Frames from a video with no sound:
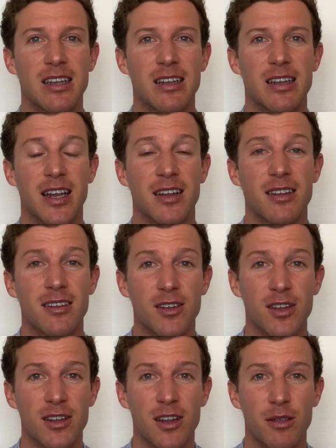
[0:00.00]

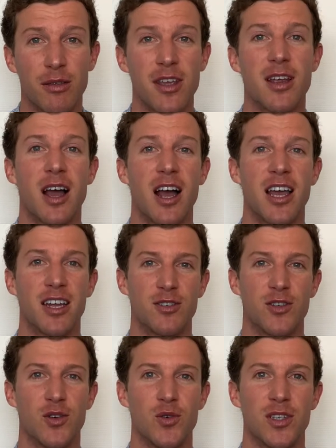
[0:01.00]
that the thing I had
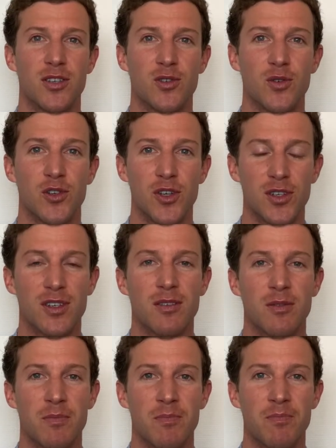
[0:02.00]
to do is to just
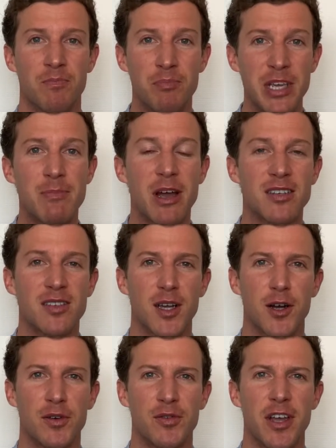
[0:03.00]
be
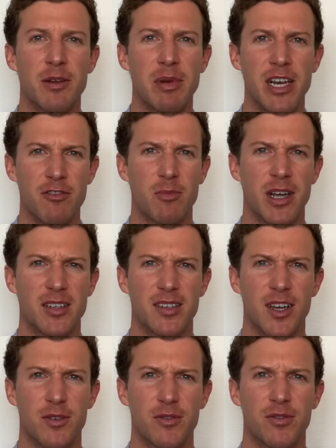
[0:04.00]
myself and believe in
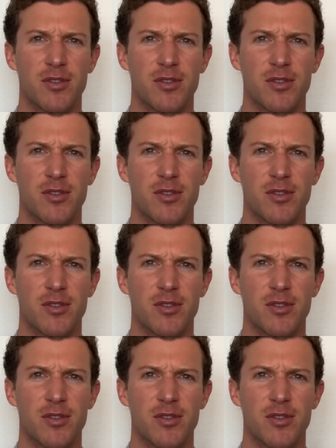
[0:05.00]
myself.